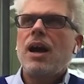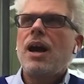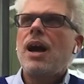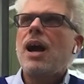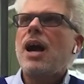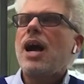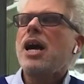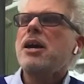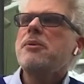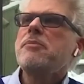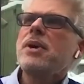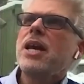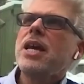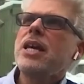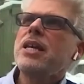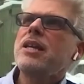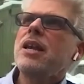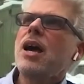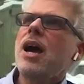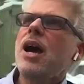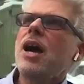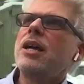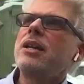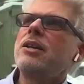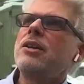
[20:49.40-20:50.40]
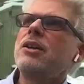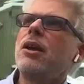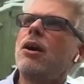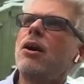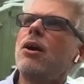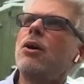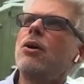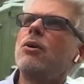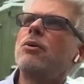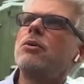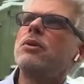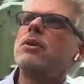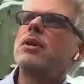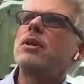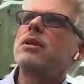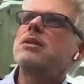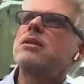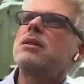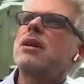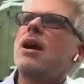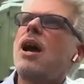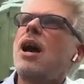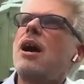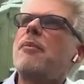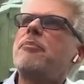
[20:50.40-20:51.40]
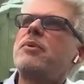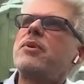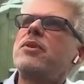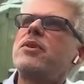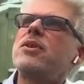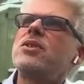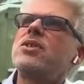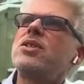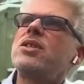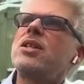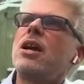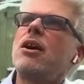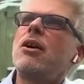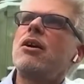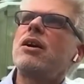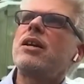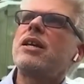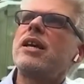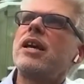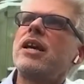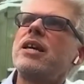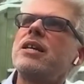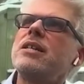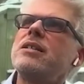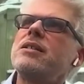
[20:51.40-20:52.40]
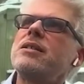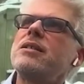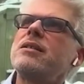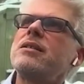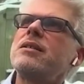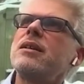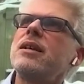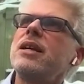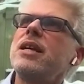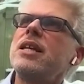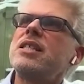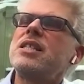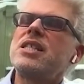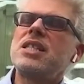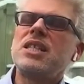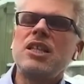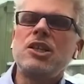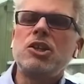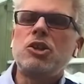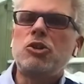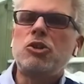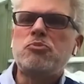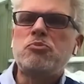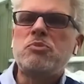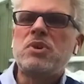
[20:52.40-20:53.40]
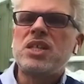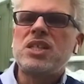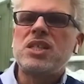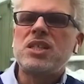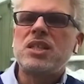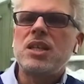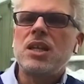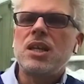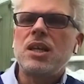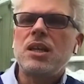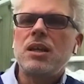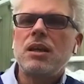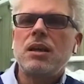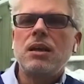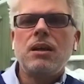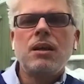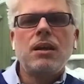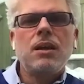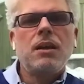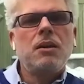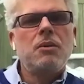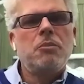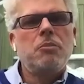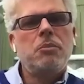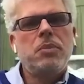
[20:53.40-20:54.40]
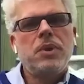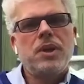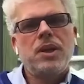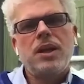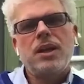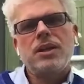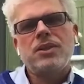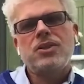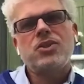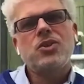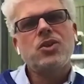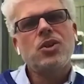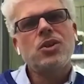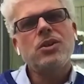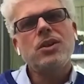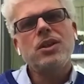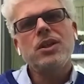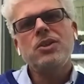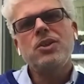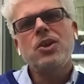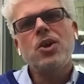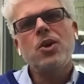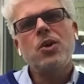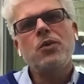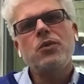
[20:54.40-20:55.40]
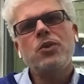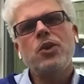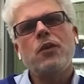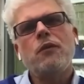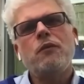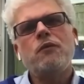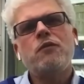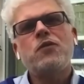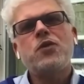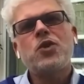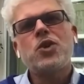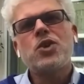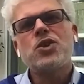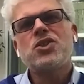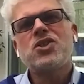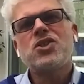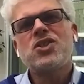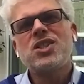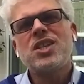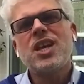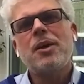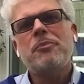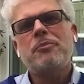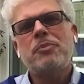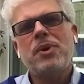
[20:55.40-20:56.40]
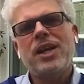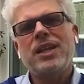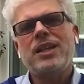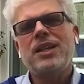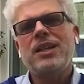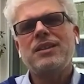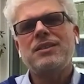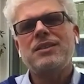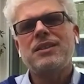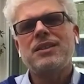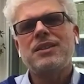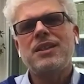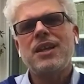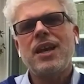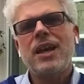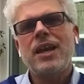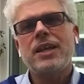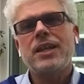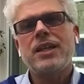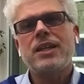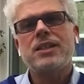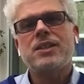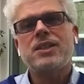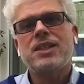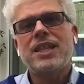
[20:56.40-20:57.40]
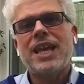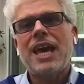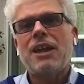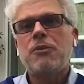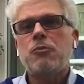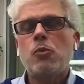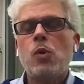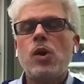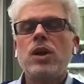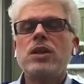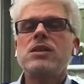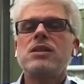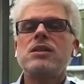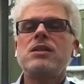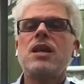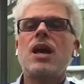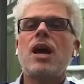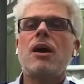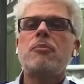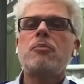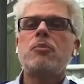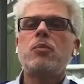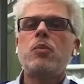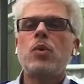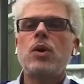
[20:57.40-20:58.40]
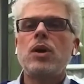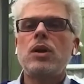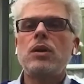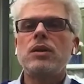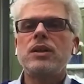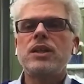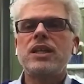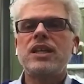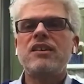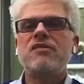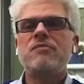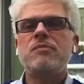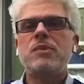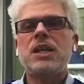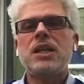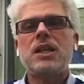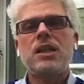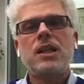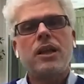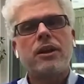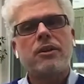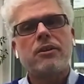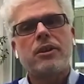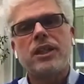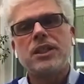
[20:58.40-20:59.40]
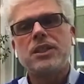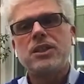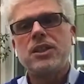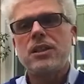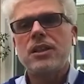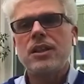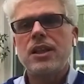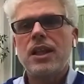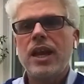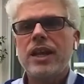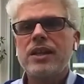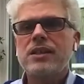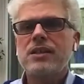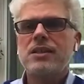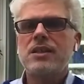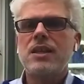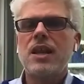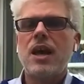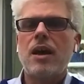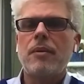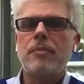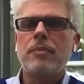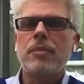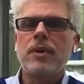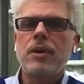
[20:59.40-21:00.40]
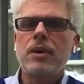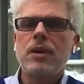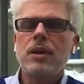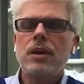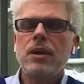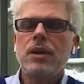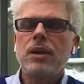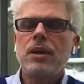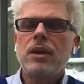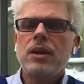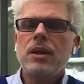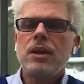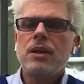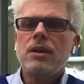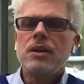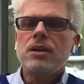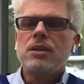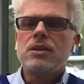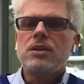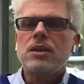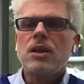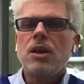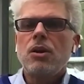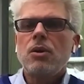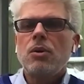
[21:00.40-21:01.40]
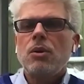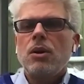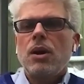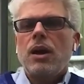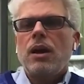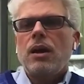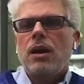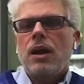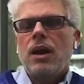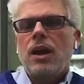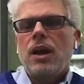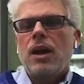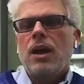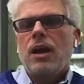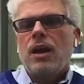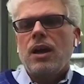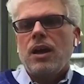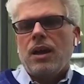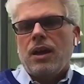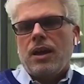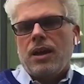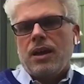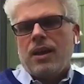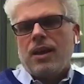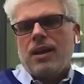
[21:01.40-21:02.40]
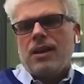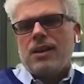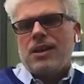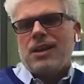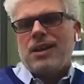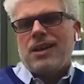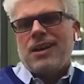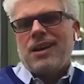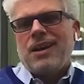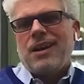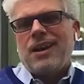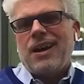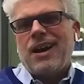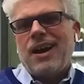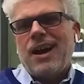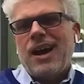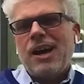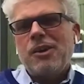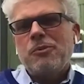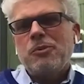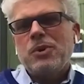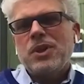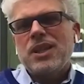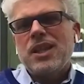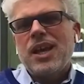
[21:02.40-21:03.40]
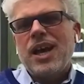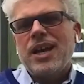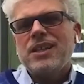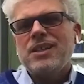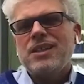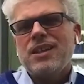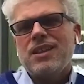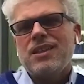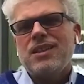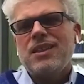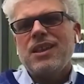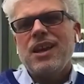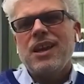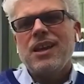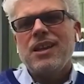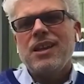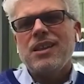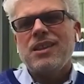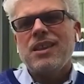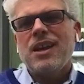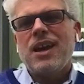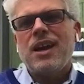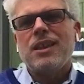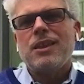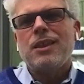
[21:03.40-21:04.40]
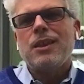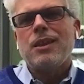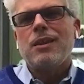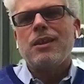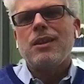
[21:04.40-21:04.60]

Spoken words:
I may not know the top of the staircase. It's a little misty, but I certainly know the first step I need to take, because that one step will give me clarity to the next step. So I would like to think that